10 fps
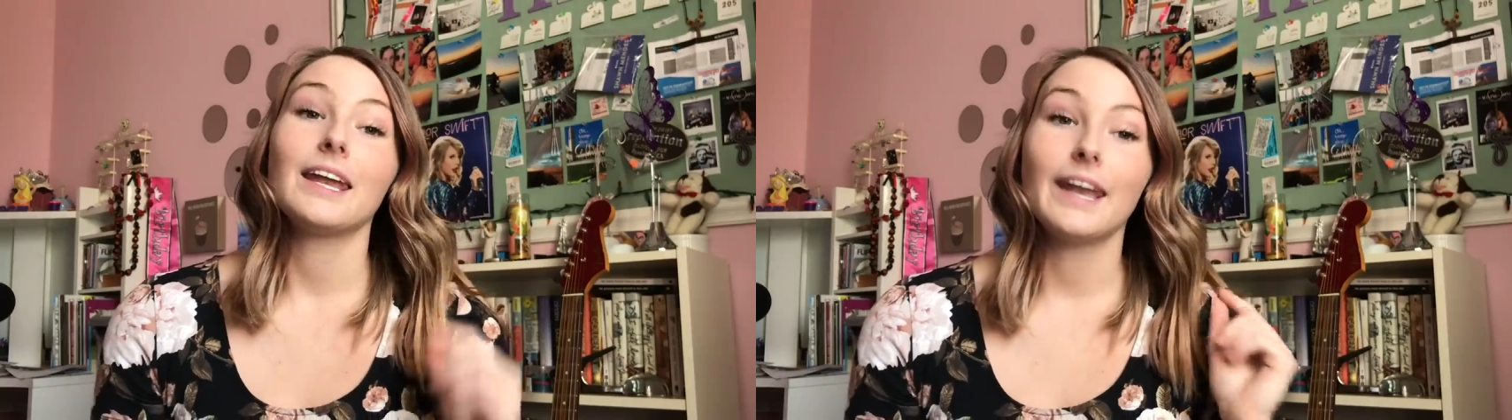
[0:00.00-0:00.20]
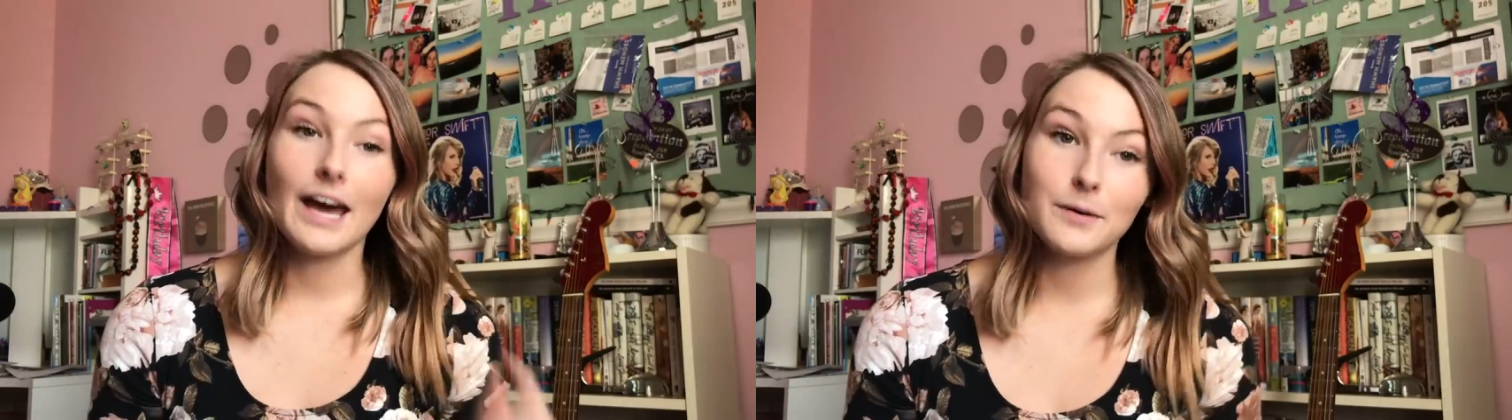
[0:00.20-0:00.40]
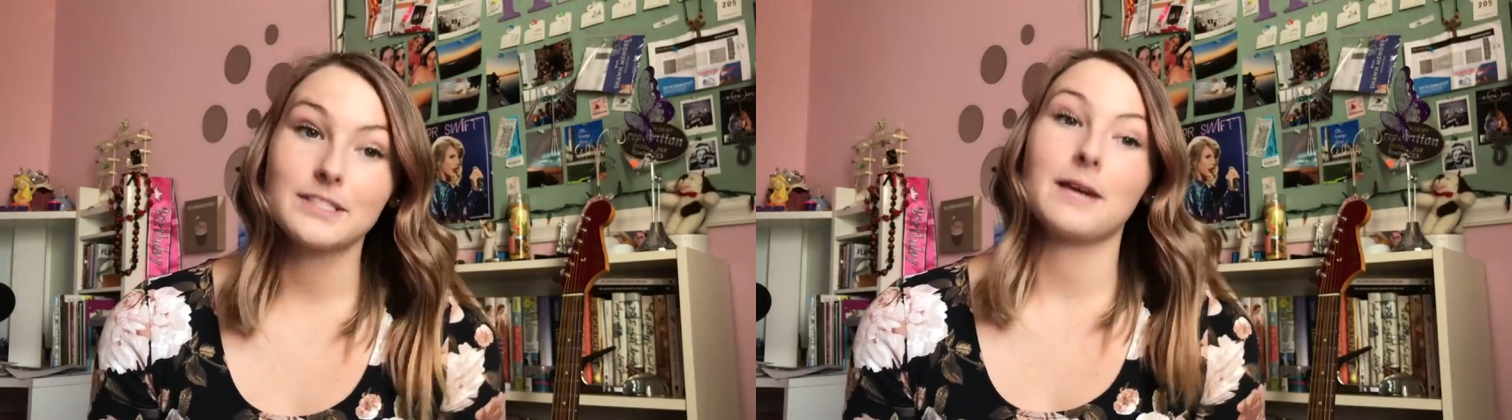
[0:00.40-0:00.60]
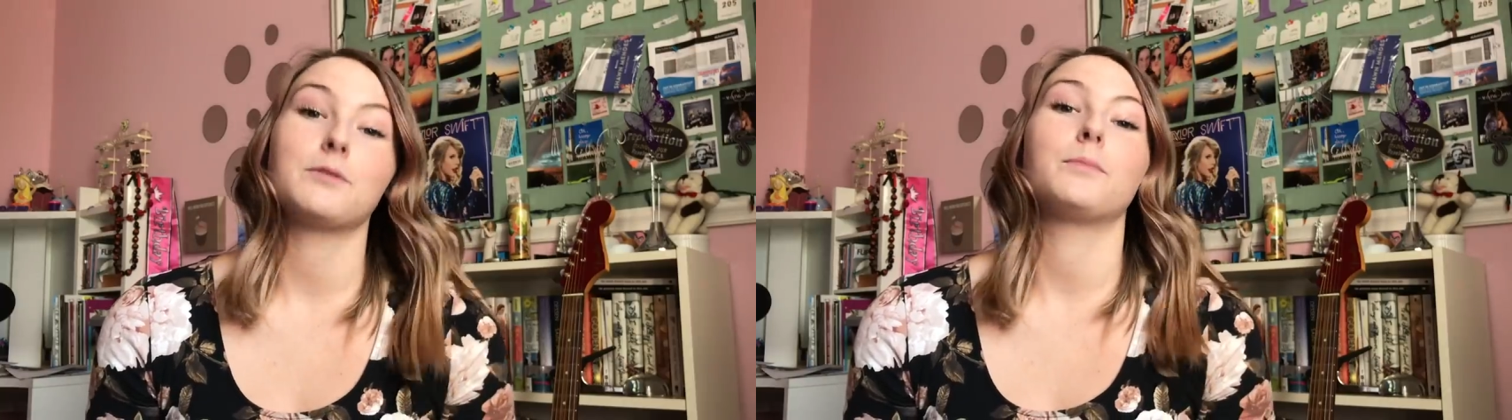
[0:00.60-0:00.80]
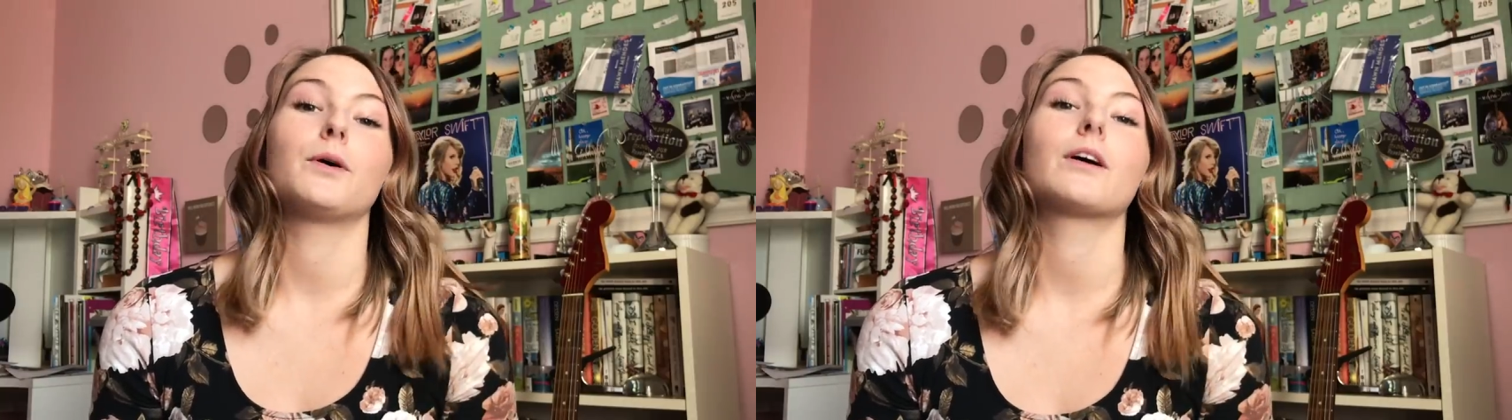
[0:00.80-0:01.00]
Now it's time to
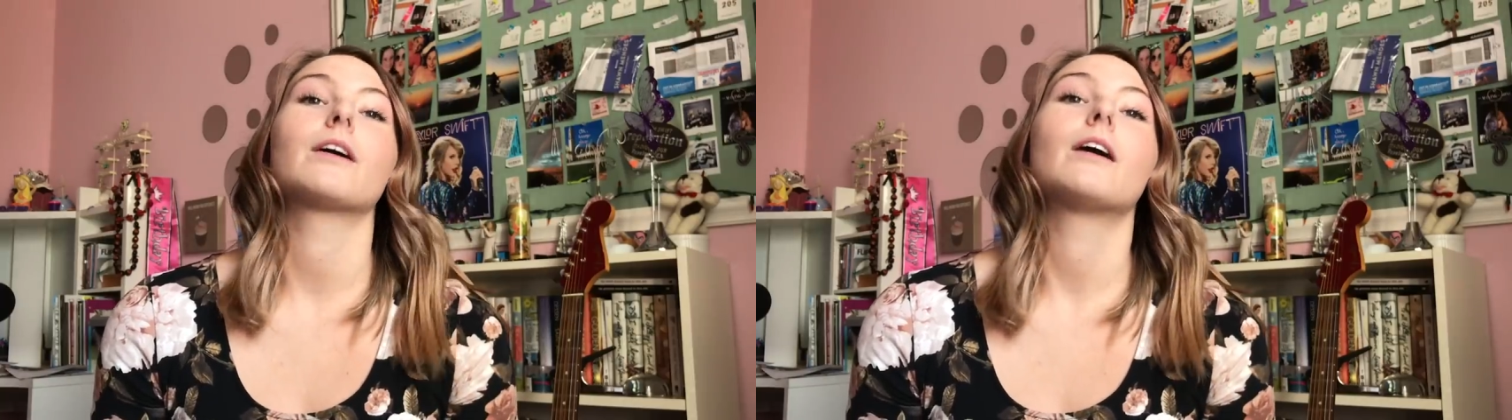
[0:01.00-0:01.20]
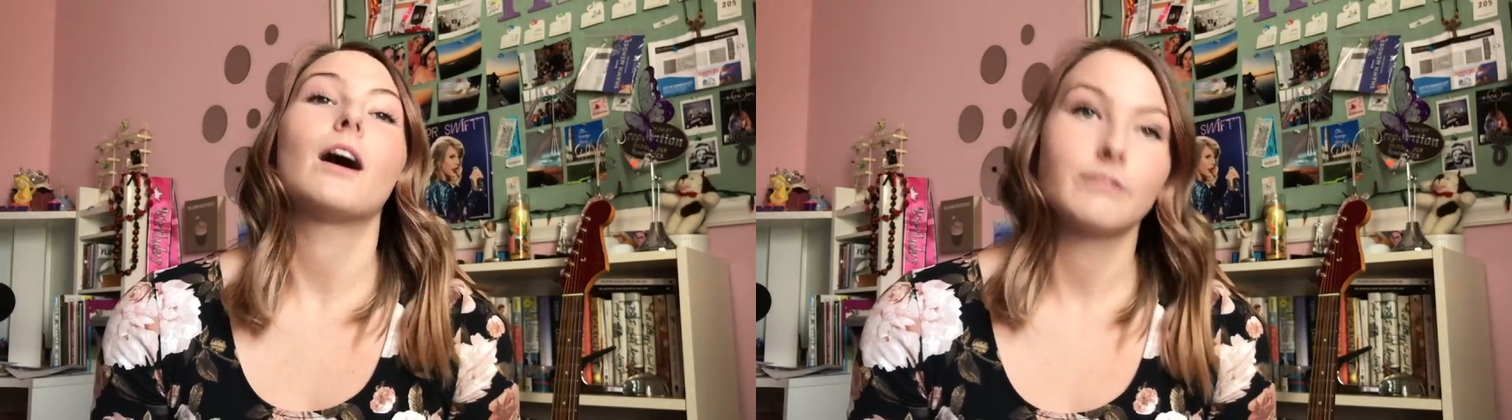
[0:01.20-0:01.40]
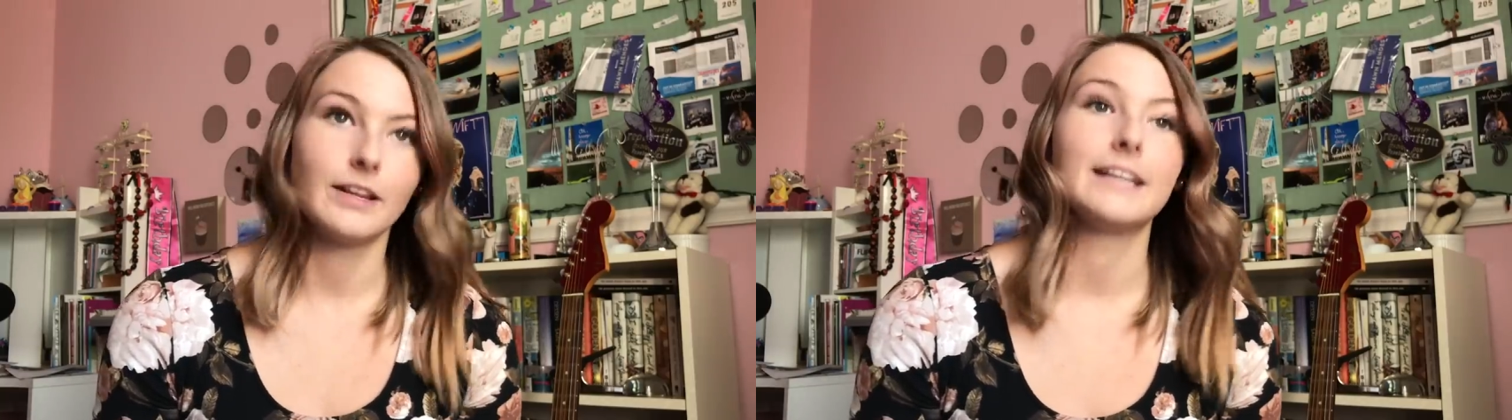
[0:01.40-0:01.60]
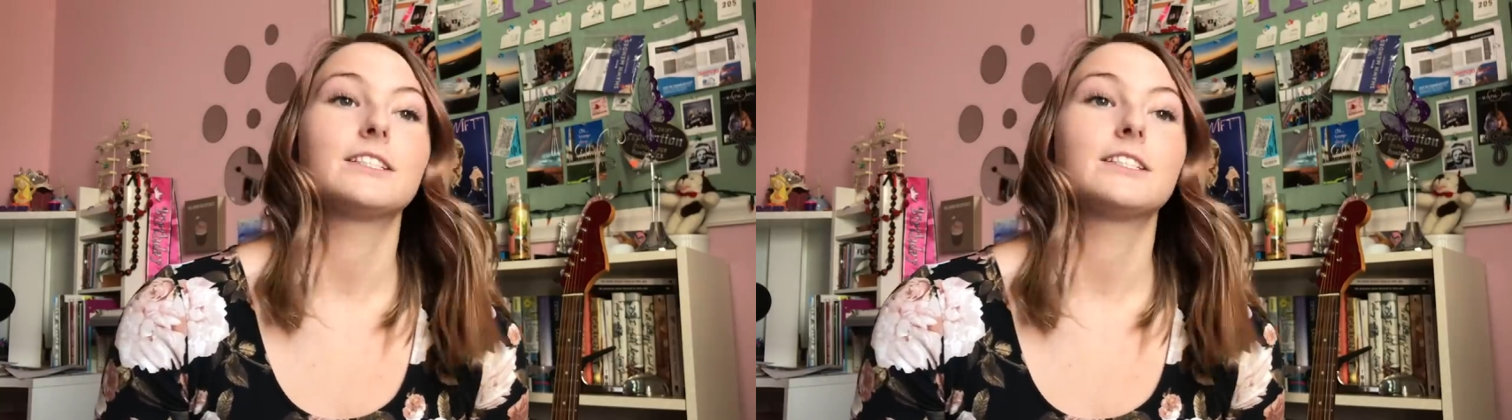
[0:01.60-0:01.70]
book our flight